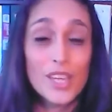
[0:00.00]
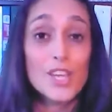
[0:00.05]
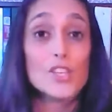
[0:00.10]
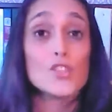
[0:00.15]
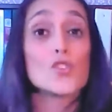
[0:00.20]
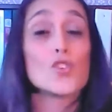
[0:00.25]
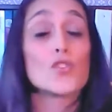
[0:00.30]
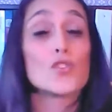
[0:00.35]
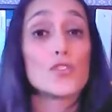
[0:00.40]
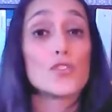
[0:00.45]

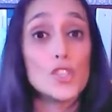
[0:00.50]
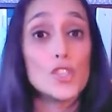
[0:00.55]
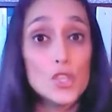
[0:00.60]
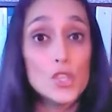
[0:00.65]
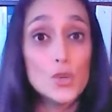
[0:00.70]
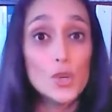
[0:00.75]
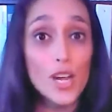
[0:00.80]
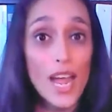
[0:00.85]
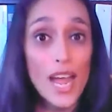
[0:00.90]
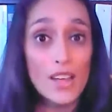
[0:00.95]
So if
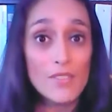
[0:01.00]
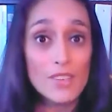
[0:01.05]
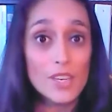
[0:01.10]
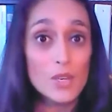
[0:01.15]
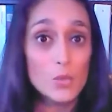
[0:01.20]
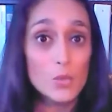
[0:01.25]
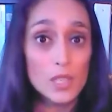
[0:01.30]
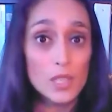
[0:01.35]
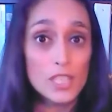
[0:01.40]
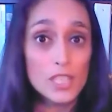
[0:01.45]
you are having
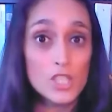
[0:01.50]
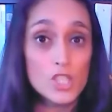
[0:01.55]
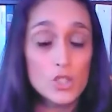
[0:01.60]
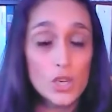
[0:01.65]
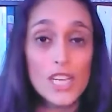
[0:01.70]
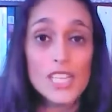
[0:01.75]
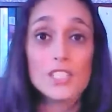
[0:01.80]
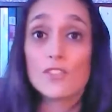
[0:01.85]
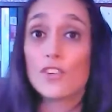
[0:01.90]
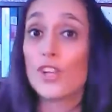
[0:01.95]
a really
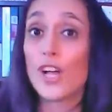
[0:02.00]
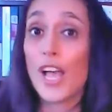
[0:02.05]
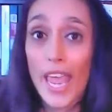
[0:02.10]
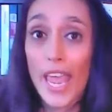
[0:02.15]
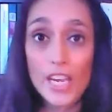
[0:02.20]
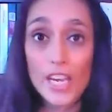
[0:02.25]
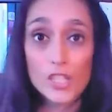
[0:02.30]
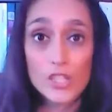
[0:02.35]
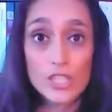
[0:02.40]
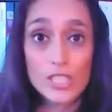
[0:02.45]
stressful,
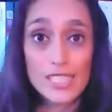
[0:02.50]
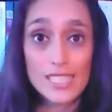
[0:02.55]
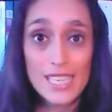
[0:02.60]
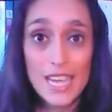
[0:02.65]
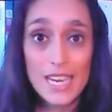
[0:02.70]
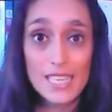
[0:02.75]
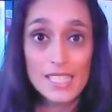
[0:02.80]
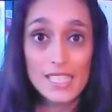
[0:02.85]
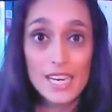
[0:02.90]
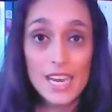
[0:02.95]
anxious
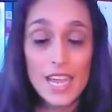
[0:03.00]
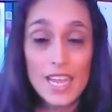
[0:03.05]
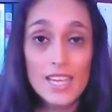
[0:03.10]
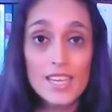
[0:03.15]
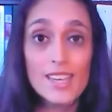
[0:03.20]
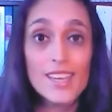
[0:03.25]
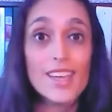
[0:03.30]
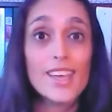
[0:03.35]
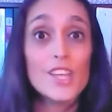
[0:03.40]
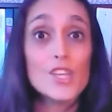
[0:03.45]
day
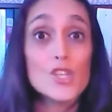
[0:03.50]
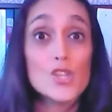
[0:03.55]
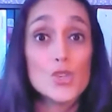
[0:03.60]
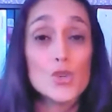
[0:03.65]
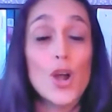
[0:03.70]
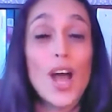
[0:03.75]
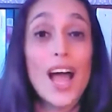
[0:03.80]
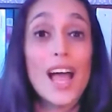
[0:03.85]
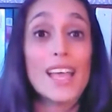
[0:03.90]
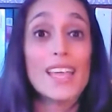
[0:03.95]
today,
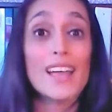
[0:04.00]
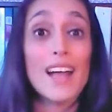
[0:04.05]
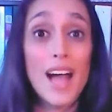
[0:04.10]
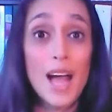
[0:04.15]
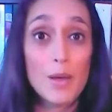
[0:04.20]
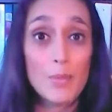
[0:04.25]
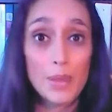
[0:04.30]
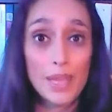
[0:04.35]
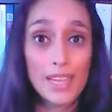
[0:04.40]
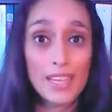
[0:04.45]
try
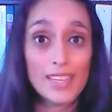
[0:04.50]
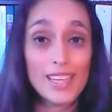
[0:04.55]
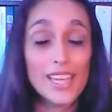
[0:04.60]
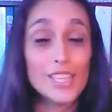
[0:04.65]
humming.